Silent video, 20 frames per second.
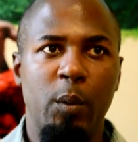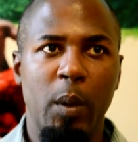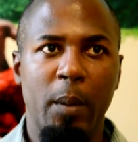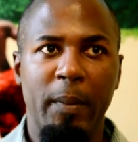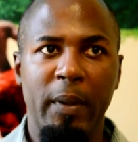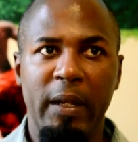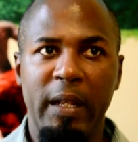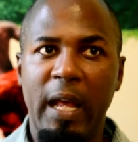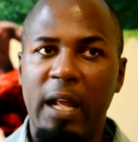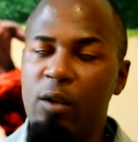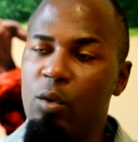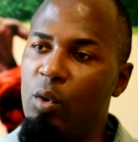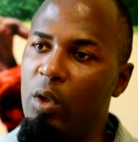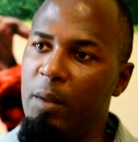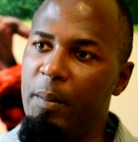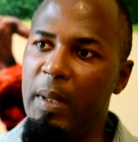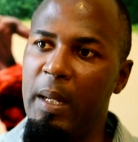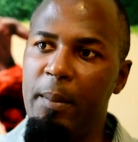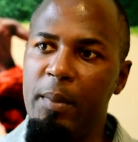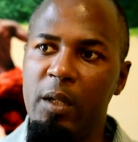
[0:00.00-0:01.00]
we will not
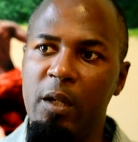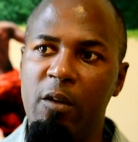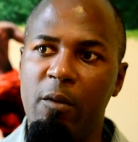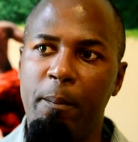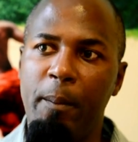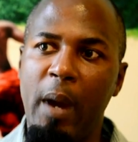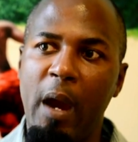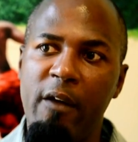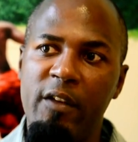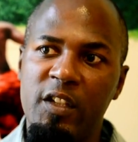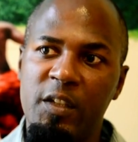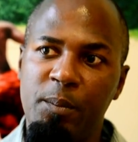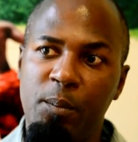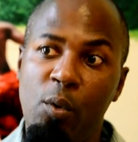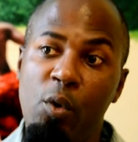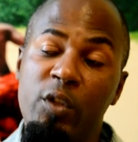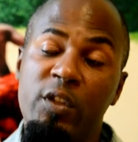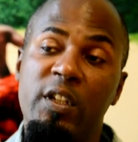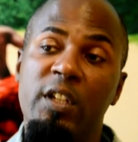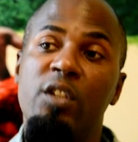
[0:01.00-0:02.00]
only be able to marry
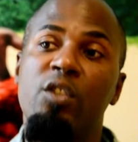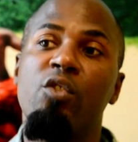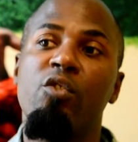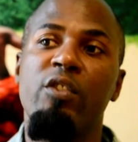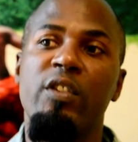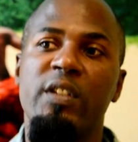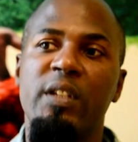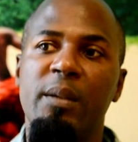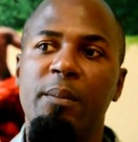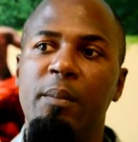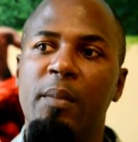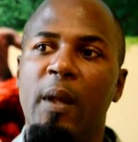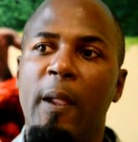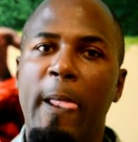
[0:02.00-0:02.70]
sports and tourism,